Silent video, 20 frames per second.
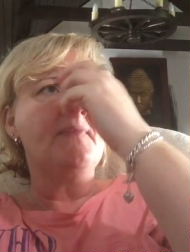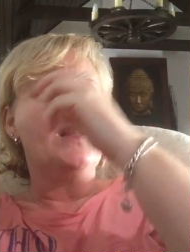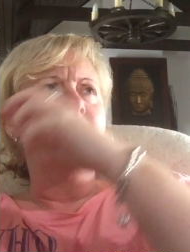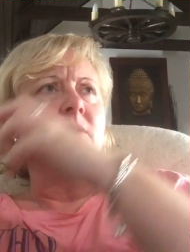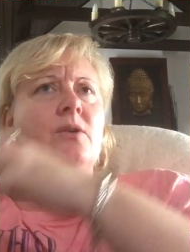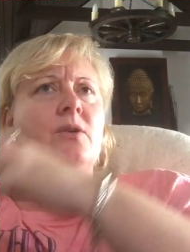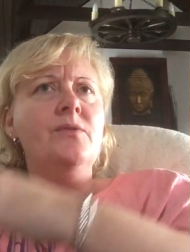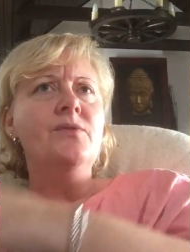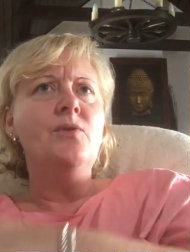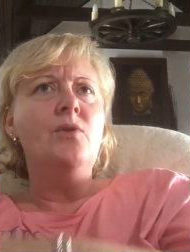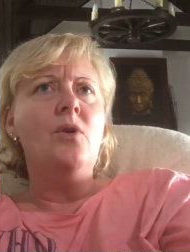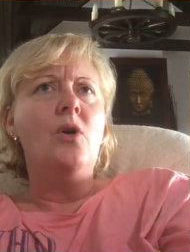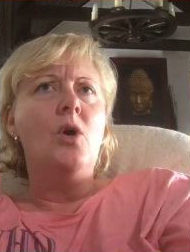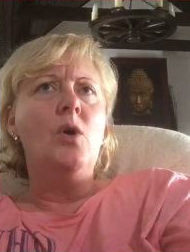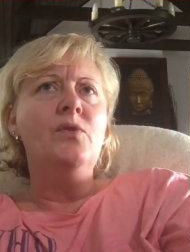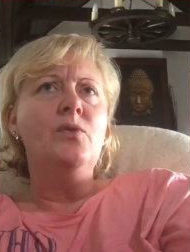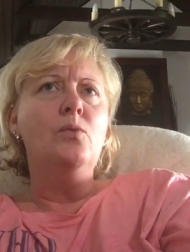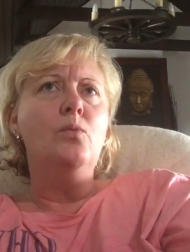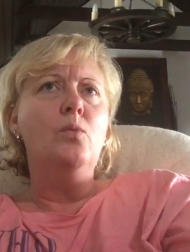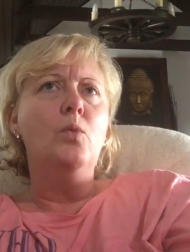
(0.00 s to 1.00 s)
and on
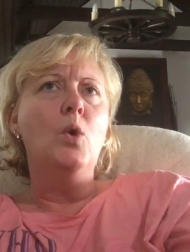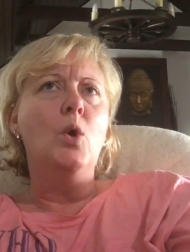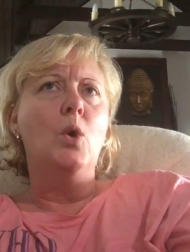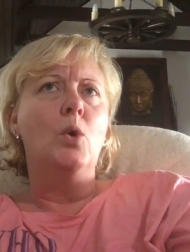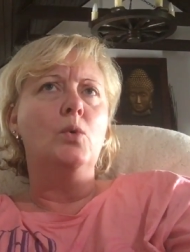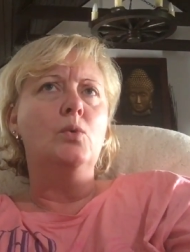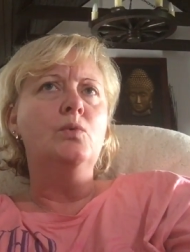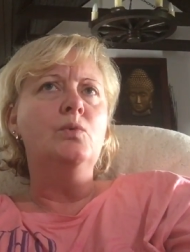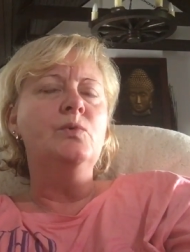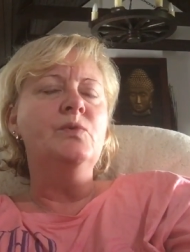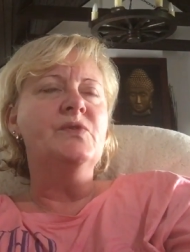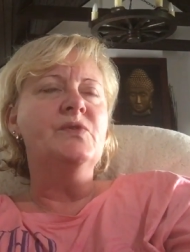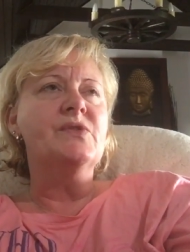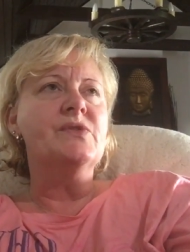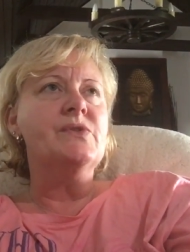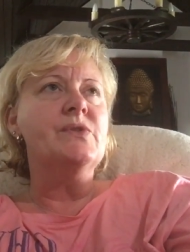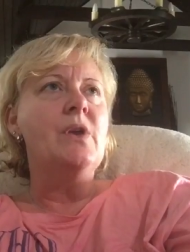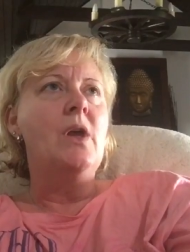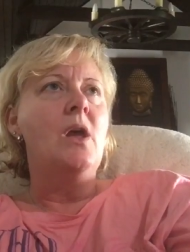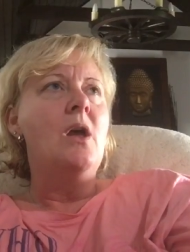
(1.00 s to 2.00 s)
the
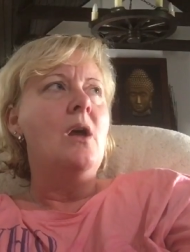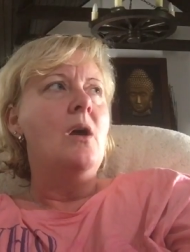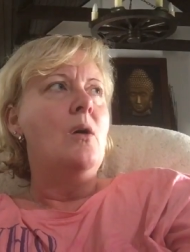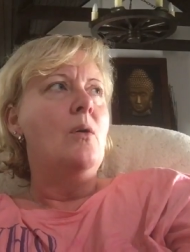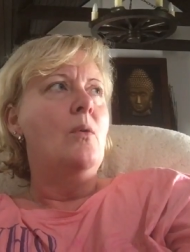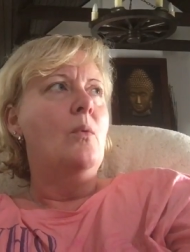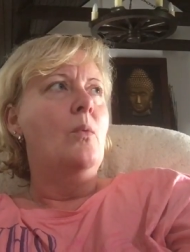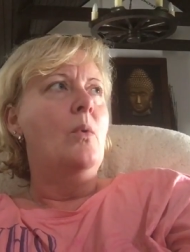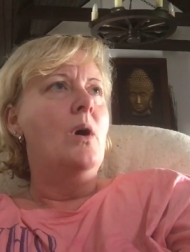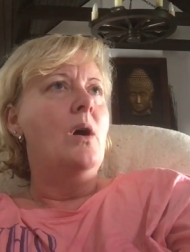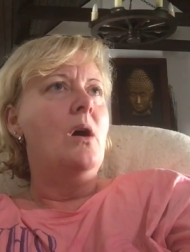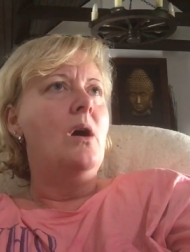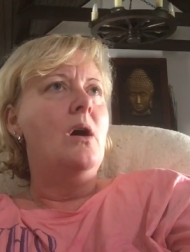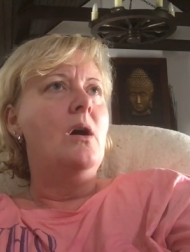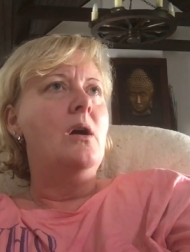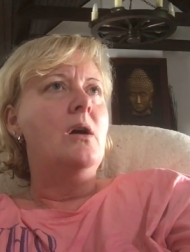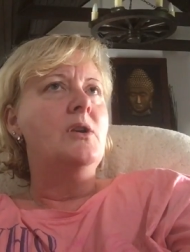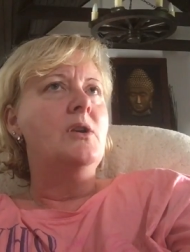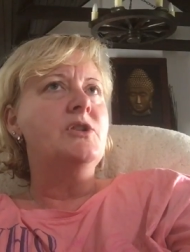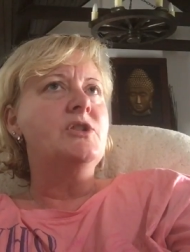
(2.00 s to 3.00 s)
walls
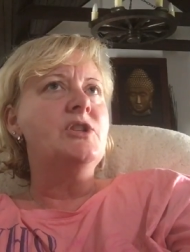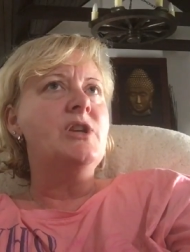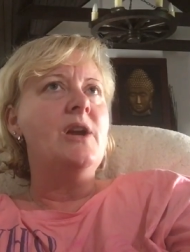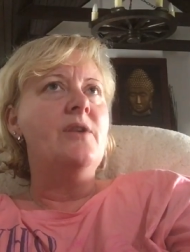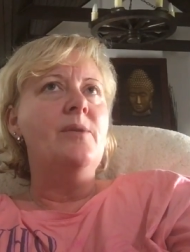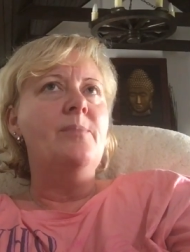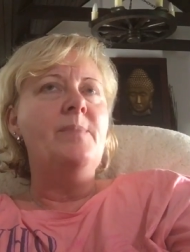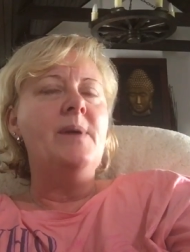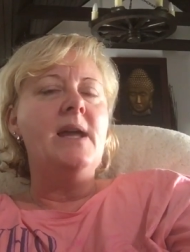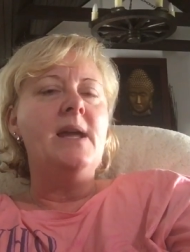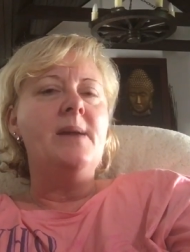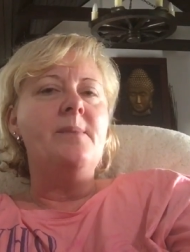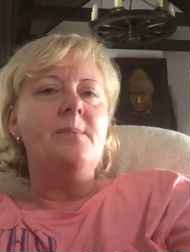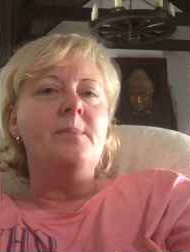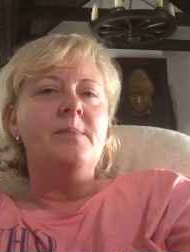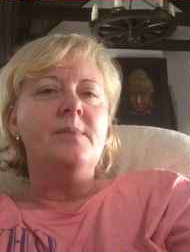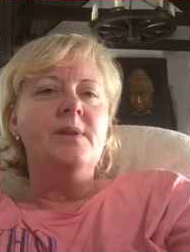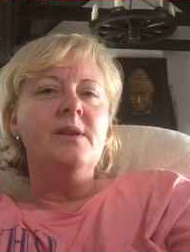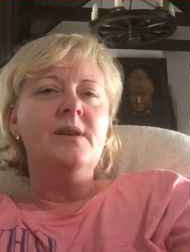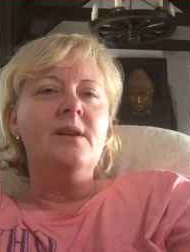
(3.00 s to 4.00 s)
were
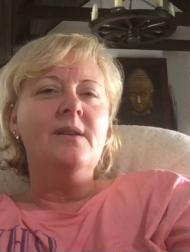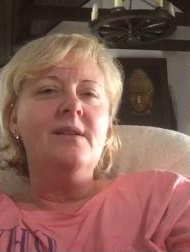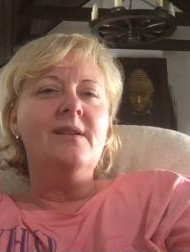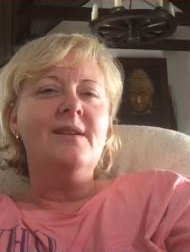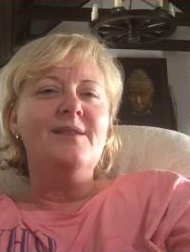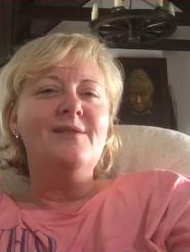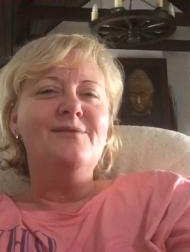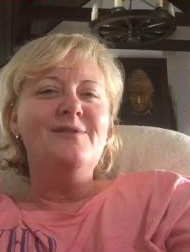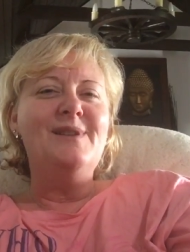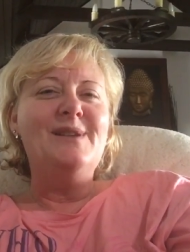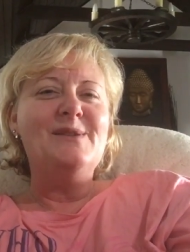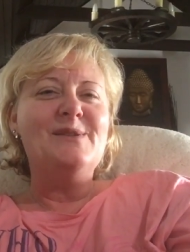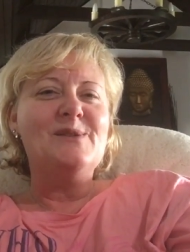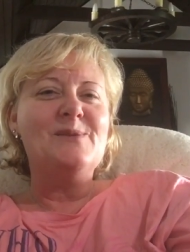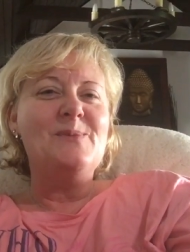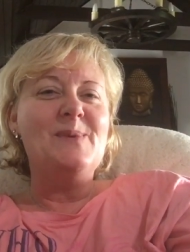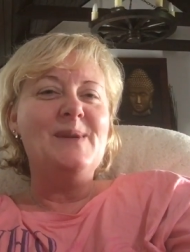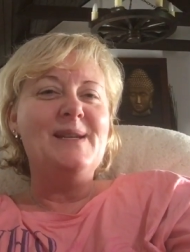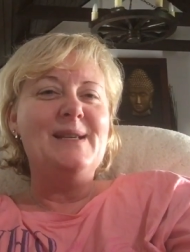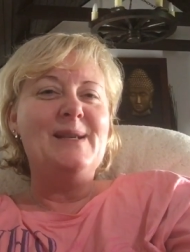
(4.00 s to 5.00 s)
cherubim, you know, like the really
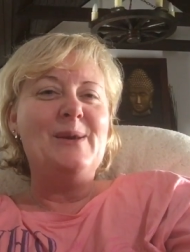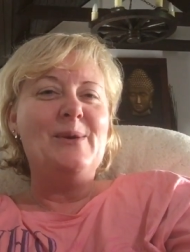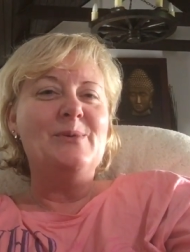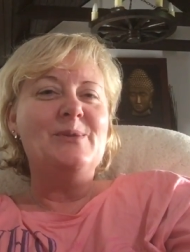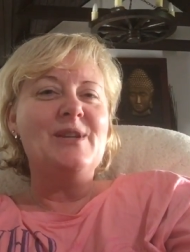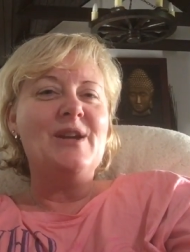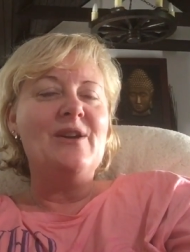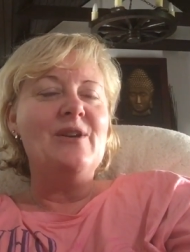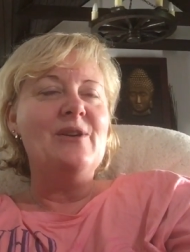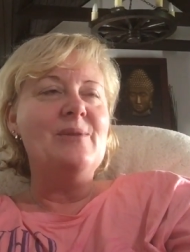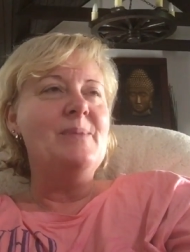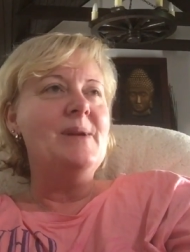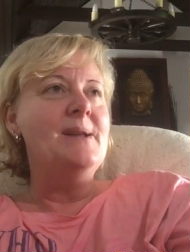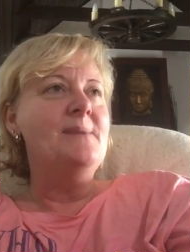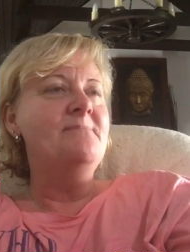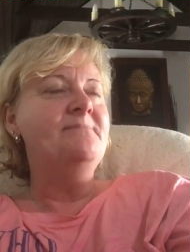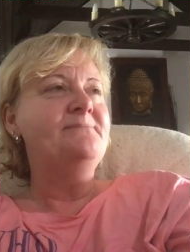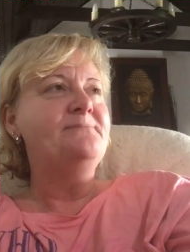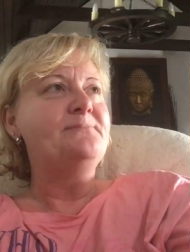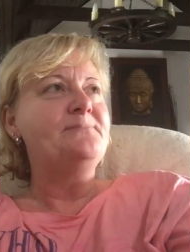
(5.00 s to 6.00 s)
sweet little
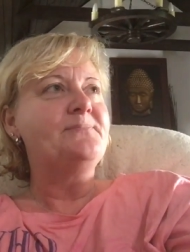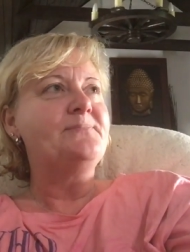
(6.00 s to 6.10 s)
cherubim,